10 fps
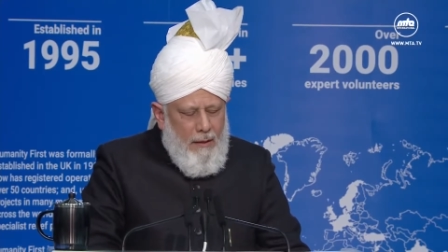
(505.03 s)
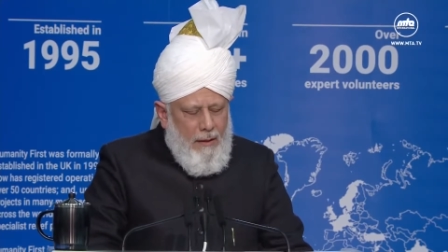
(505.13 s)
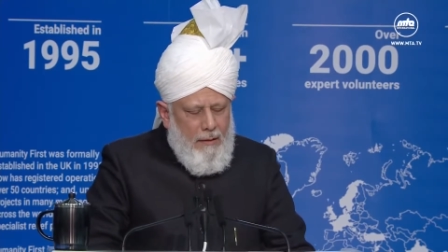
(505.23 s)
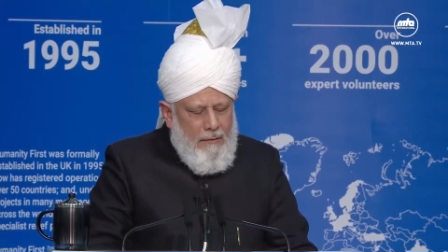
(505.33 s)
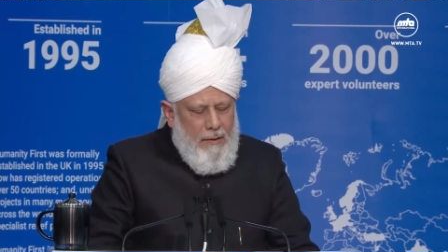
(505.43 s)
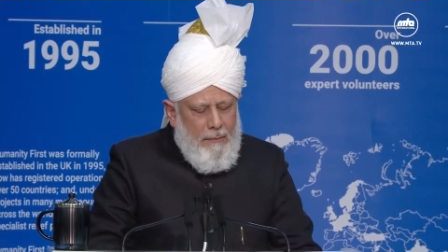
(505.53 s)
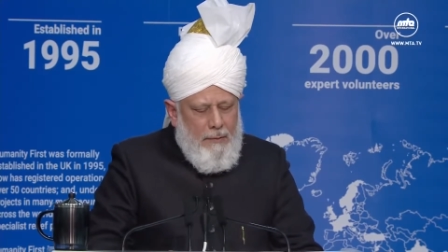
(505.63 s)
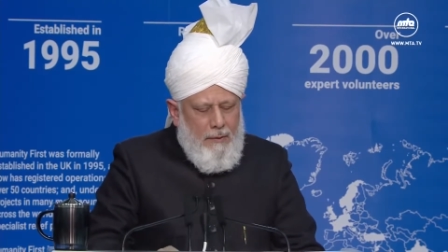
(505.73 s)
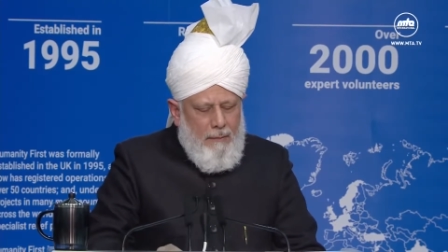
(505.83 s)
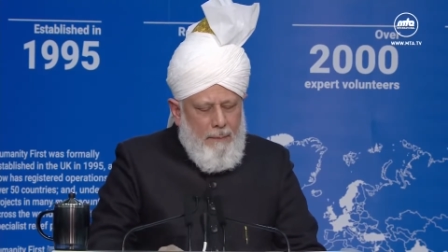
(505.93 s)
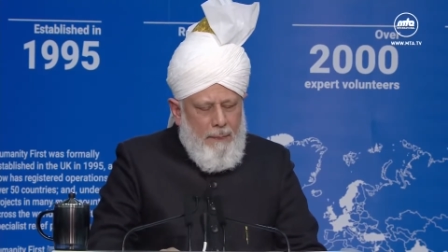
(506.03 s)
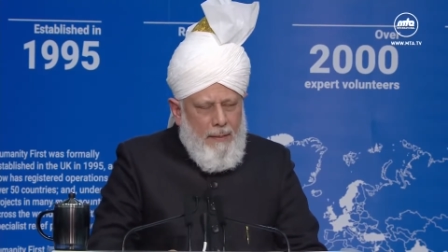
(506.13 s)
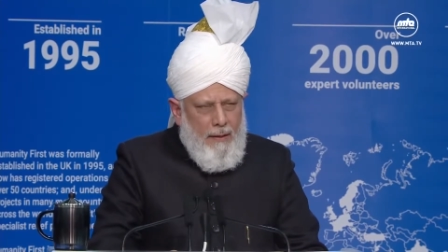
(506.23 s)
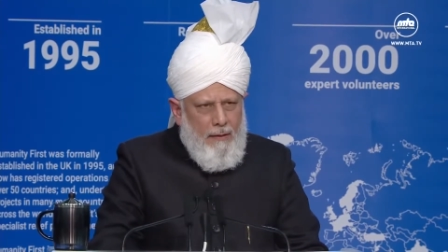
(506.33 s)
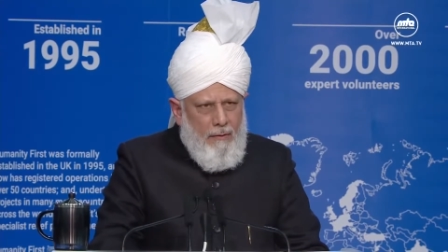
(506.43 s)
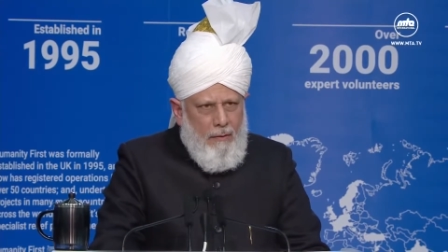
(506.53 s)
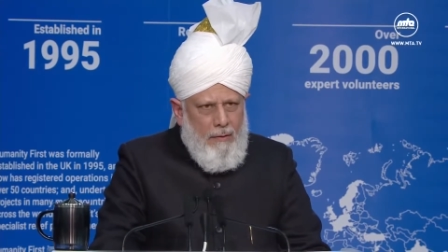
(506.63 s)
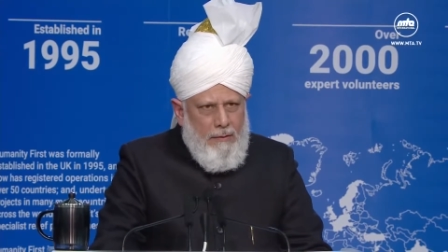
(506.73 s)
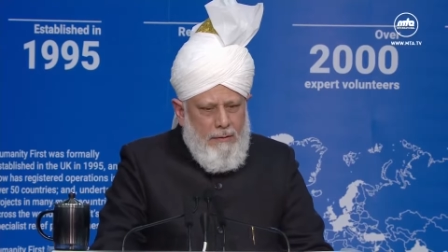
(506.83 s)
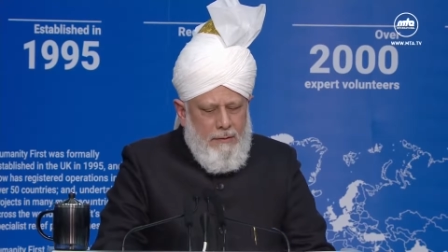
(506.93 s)
are available in
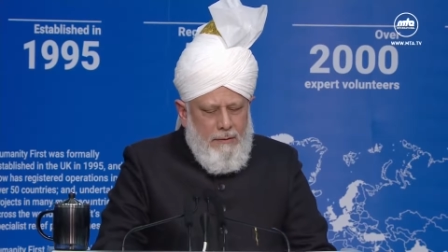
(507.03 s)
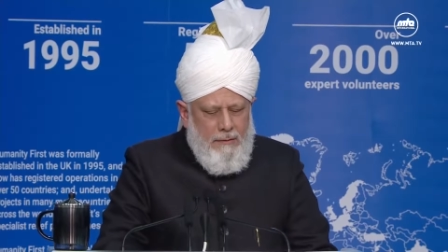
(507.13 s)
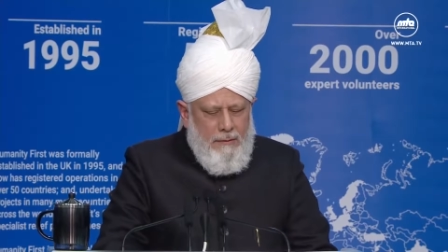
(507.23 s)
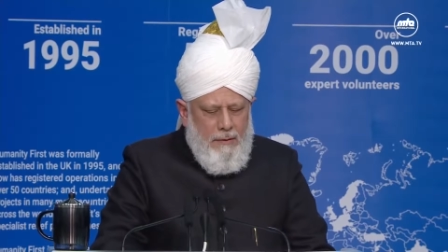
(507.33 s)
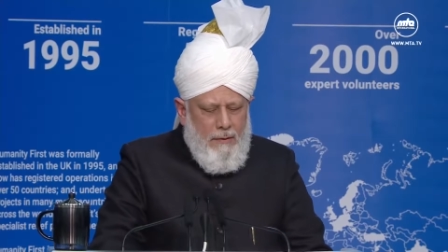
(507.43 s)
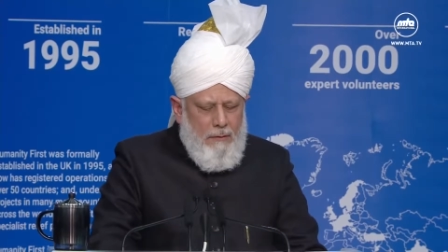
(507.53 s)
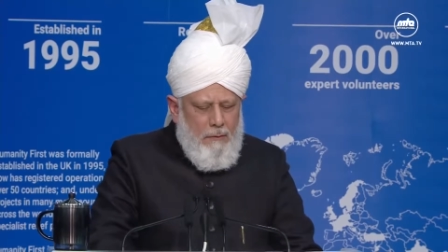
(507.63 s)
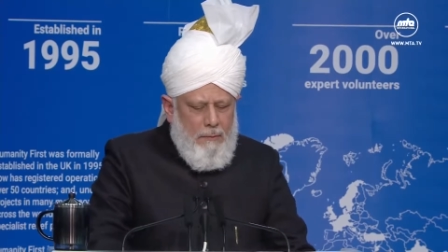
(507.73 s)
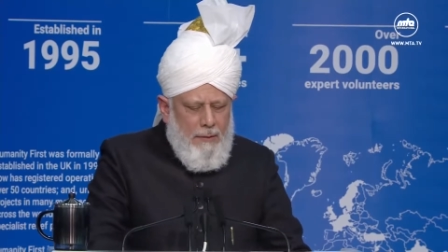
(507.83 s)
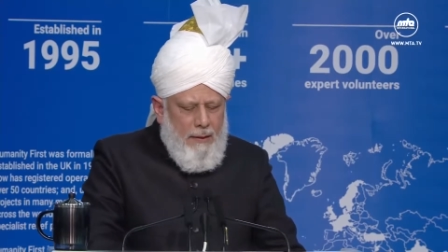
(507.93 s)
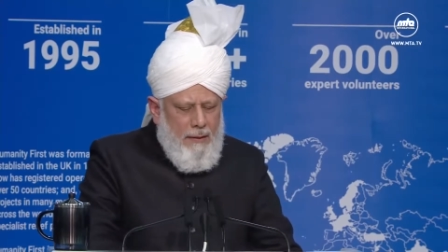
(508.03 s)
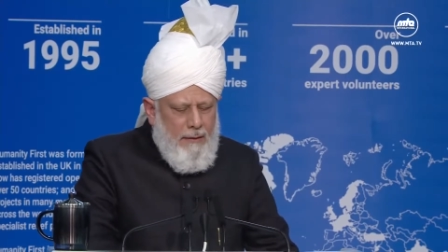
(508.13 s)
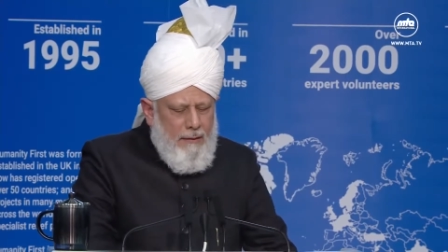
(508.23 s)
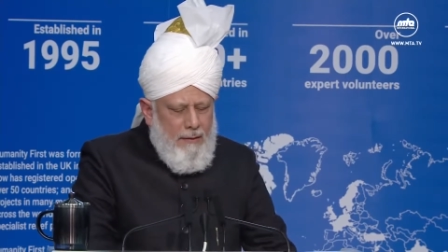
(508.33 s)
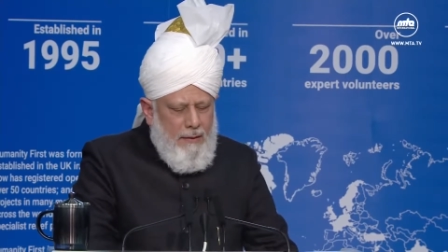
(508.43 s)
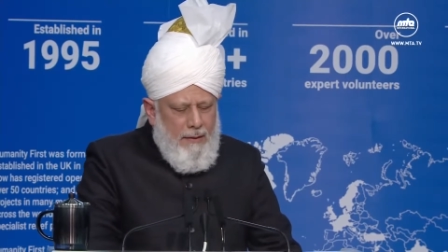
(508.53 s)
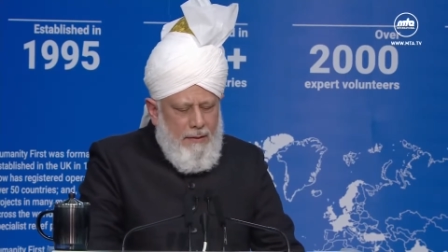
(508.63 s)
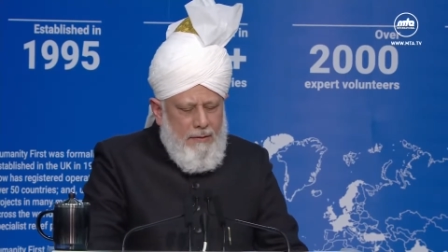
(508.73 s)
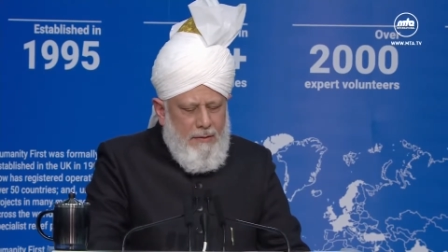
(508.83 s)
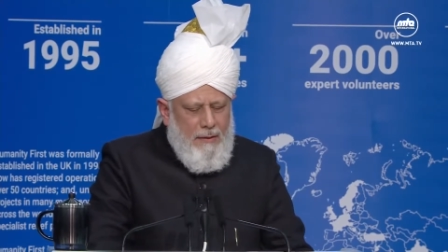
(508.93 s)
order to bring
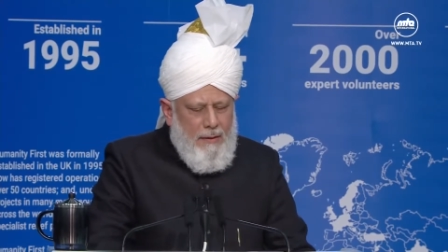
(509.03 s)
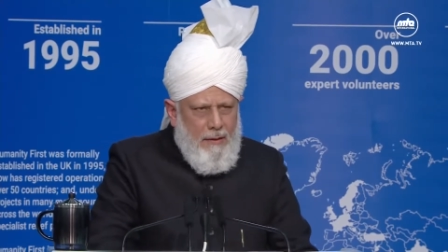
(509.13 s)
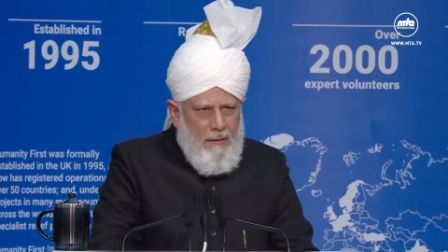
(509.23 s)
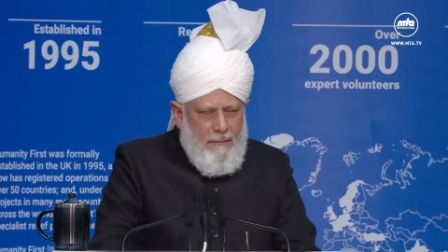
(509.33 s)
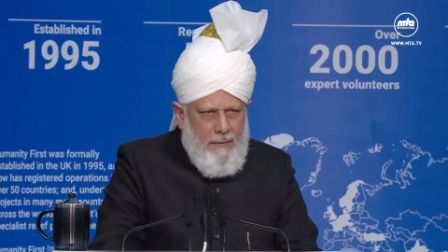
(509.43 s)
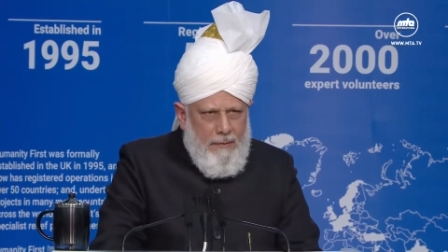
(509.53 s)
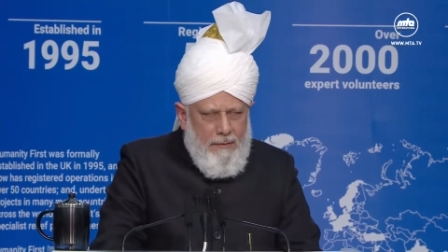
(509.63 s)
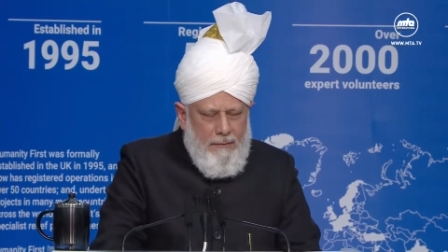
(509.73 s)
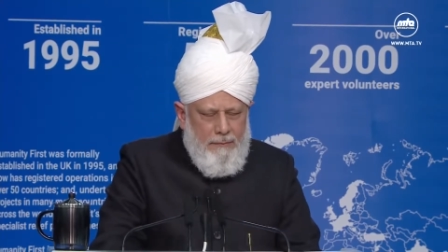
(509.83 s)
ease and comfort